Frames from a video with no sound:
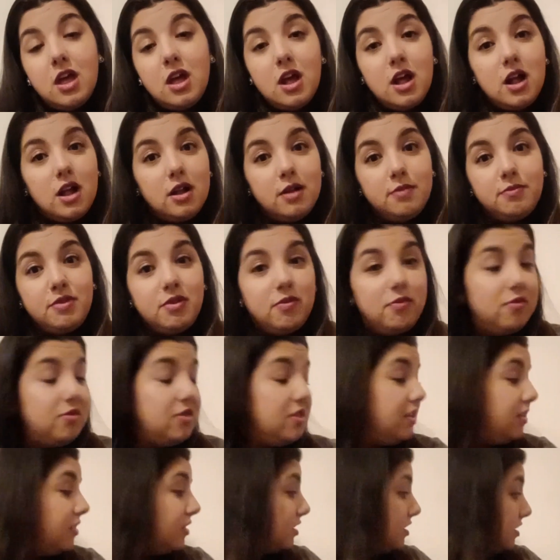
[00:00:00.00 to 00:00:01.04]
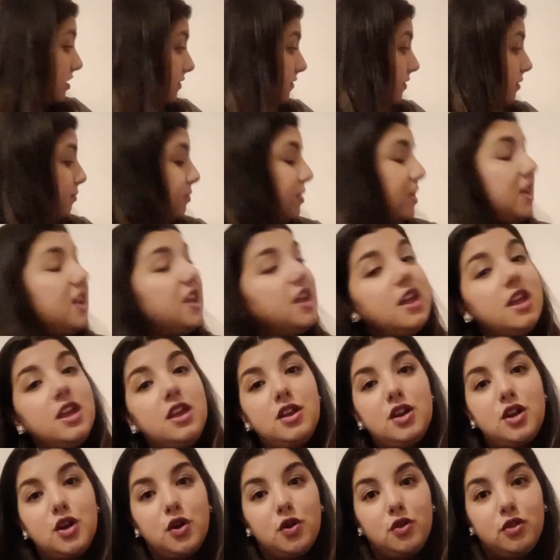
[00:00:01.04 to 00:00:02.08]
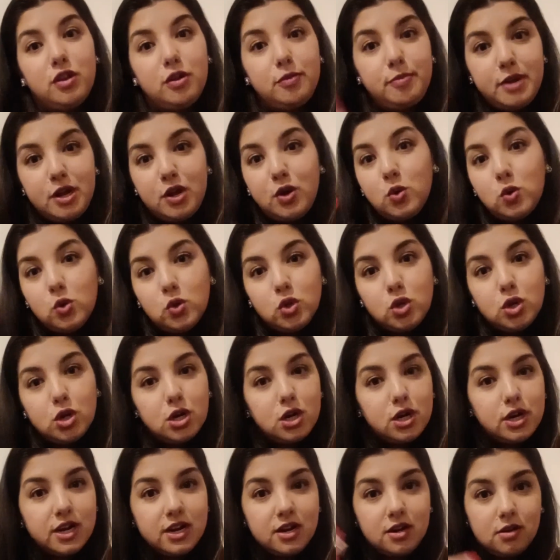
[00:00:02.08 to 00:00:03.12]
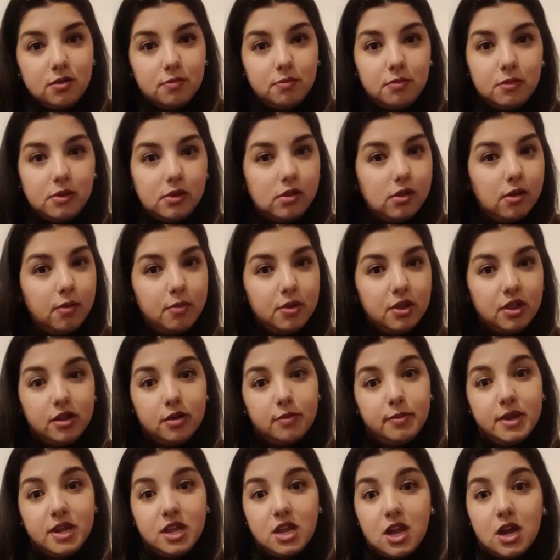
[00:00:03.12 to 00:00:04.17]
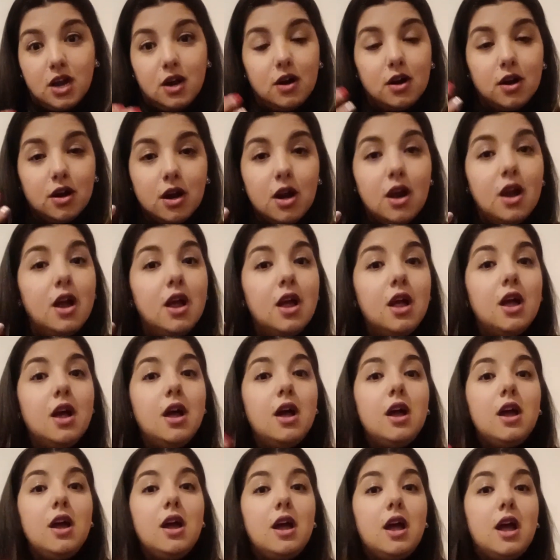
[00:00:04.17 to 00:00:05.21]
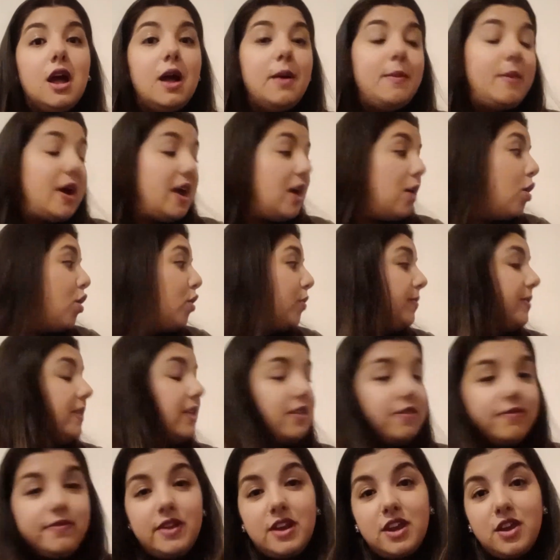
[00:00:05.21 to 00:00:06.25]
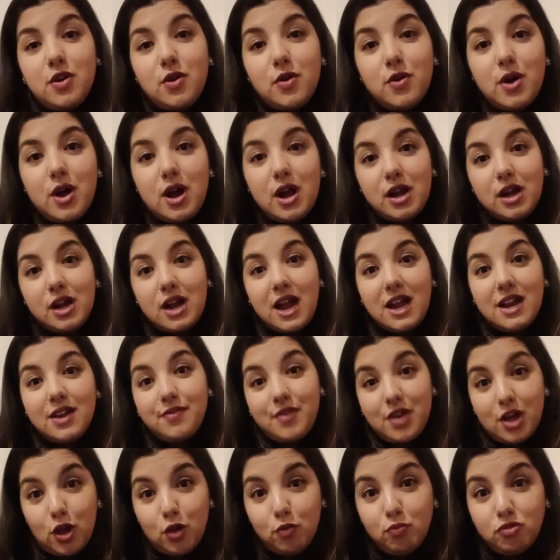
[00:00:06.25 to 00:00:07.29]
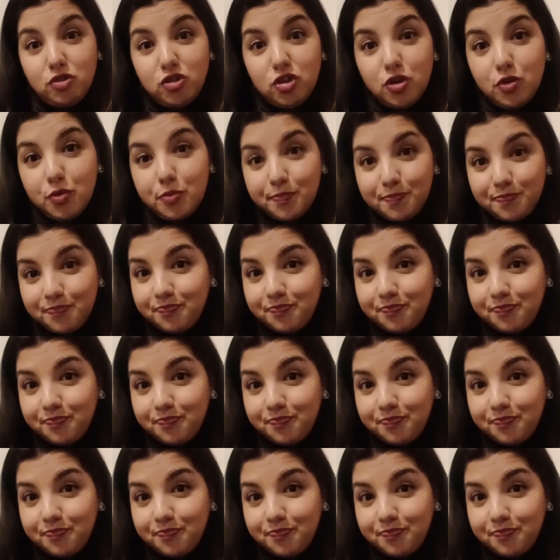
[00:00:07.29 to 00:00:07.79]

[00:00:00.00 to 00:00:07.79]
some of these could even be, you know, a little bit older and some a little bit younger. I hope this video kind of helps you.